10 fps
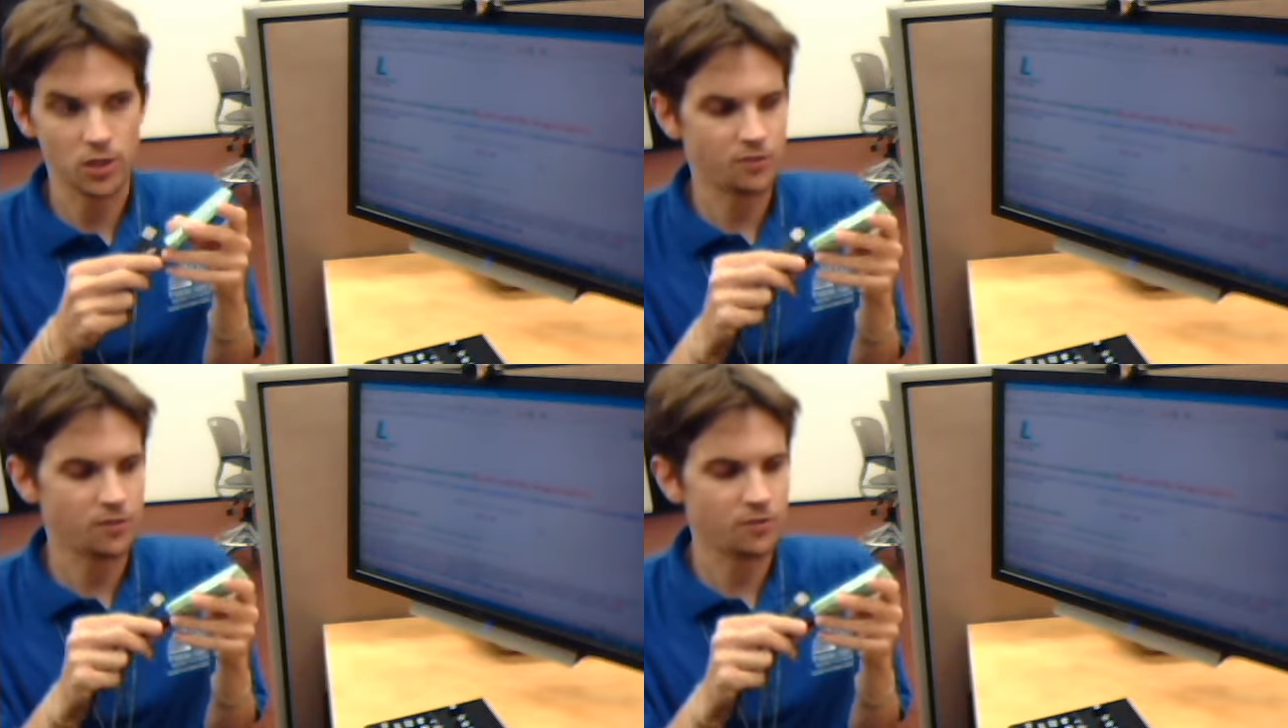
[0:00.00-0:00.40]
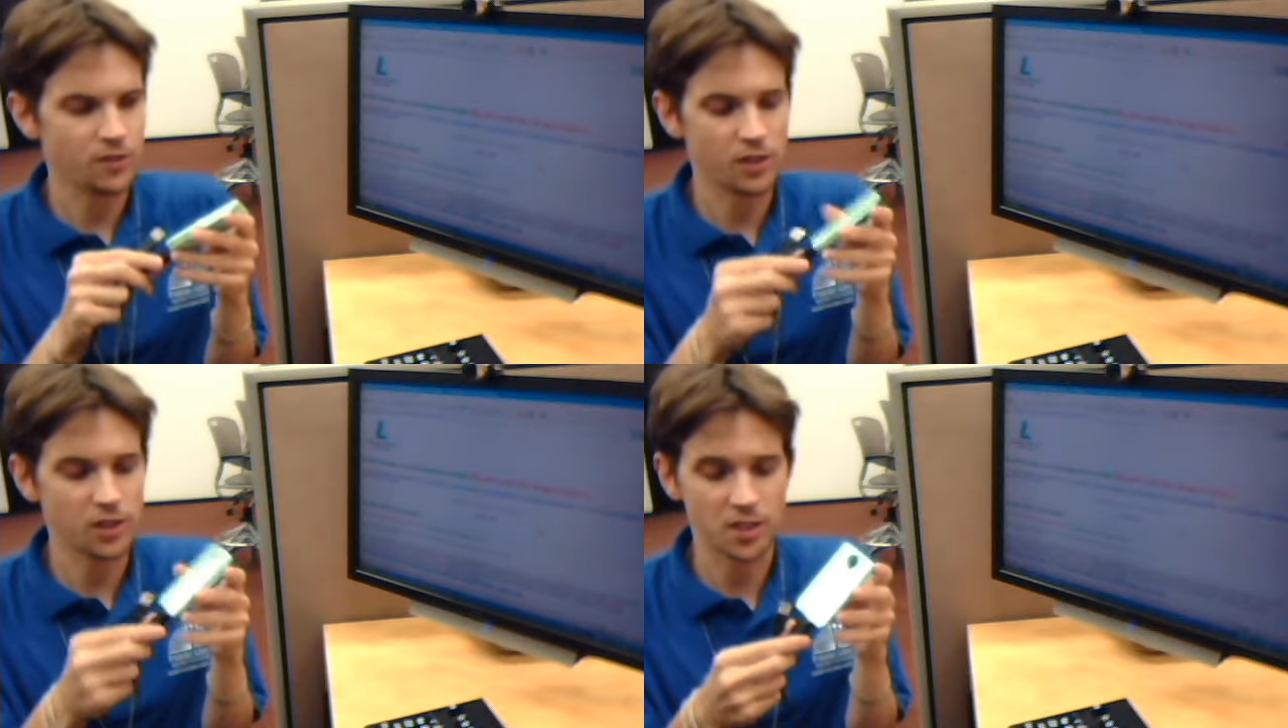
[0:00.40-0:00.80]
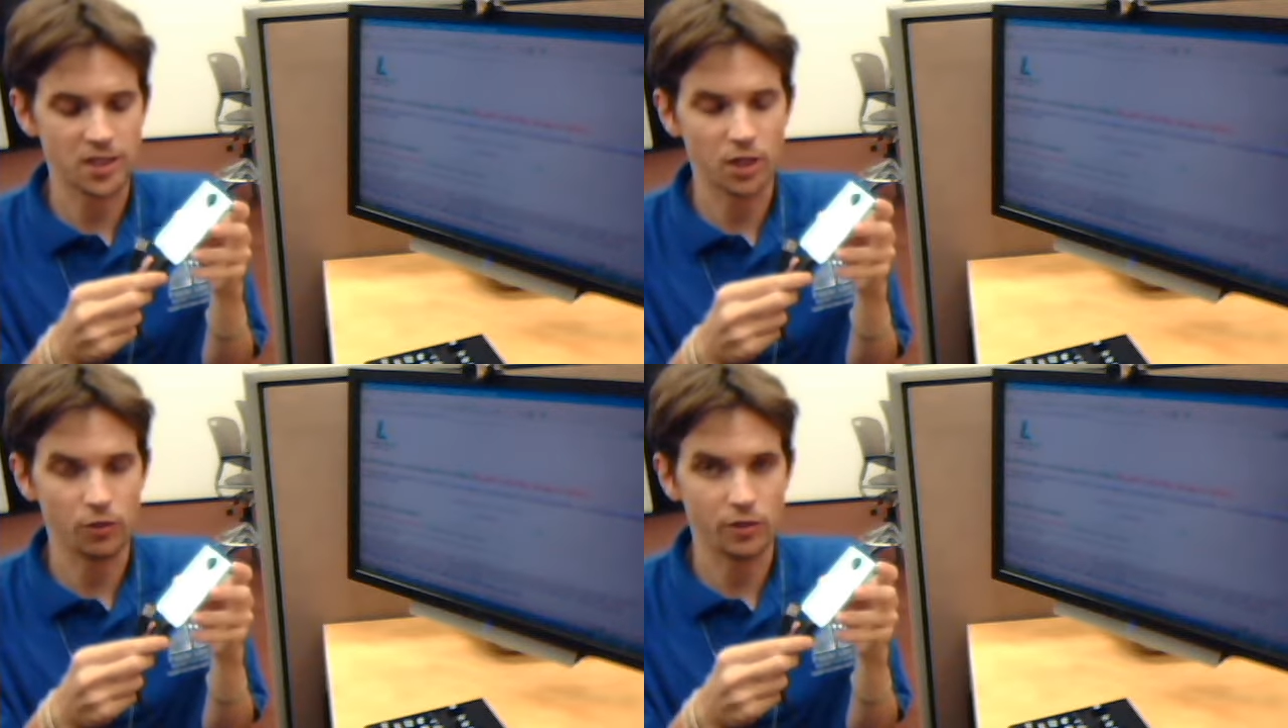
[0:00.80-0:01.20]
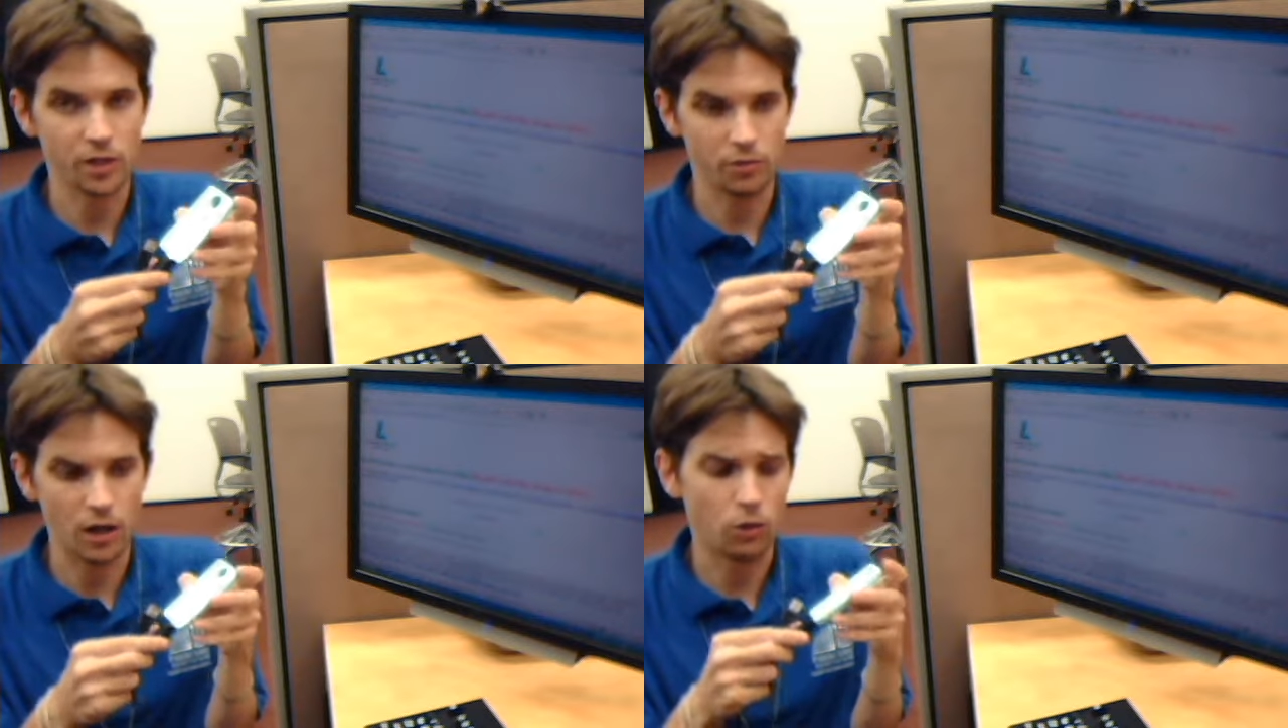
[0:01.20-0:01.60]
If you feel like it's not going
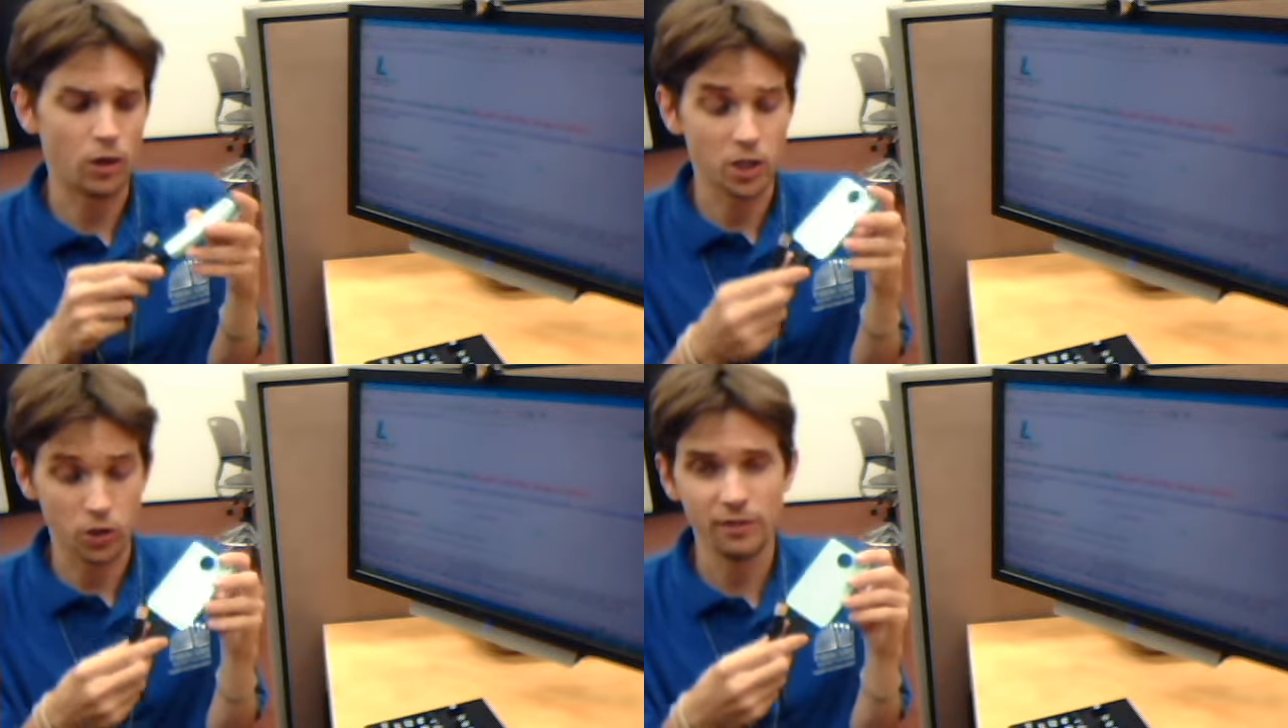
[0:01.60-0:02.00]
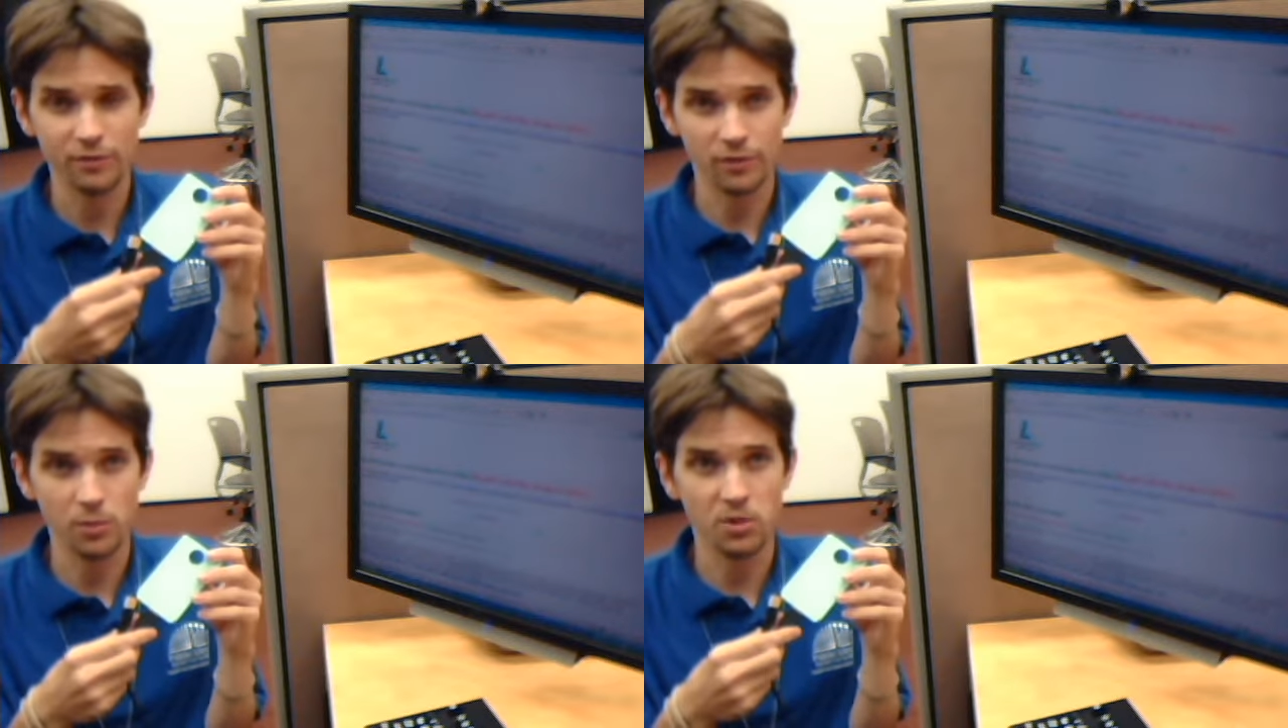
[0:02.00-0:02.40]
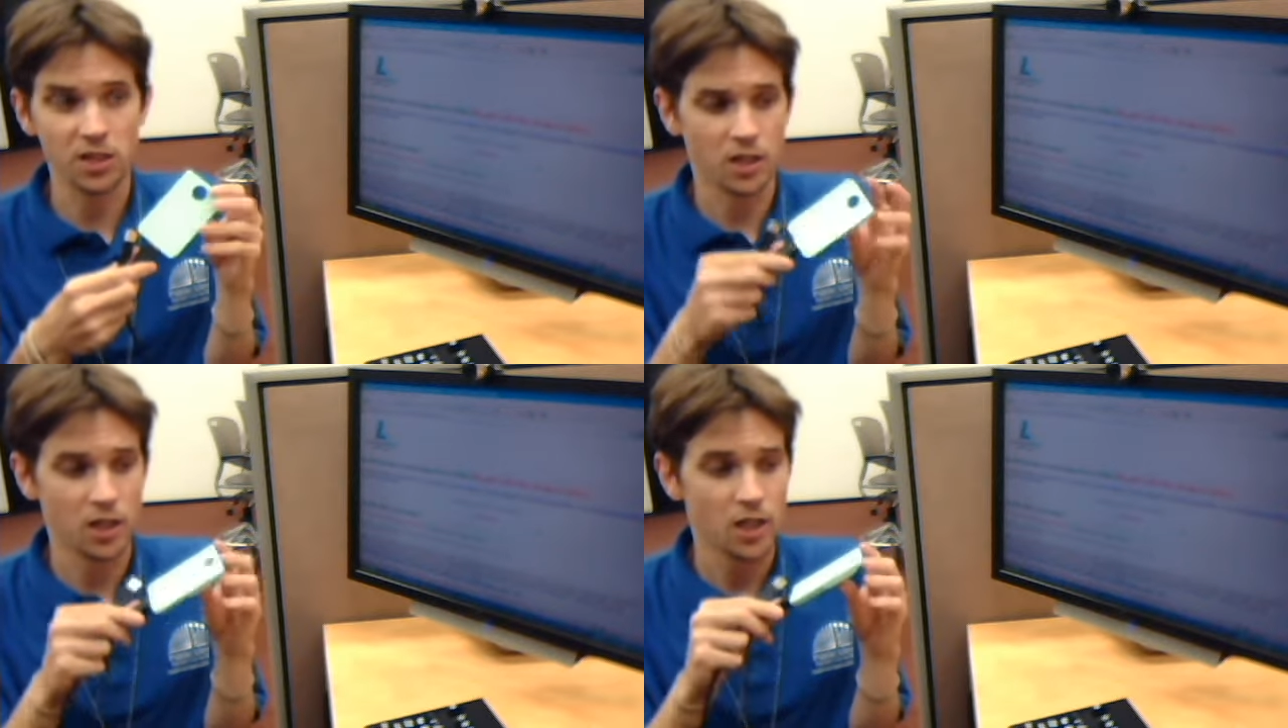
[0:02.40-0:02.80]
in right away, try flipping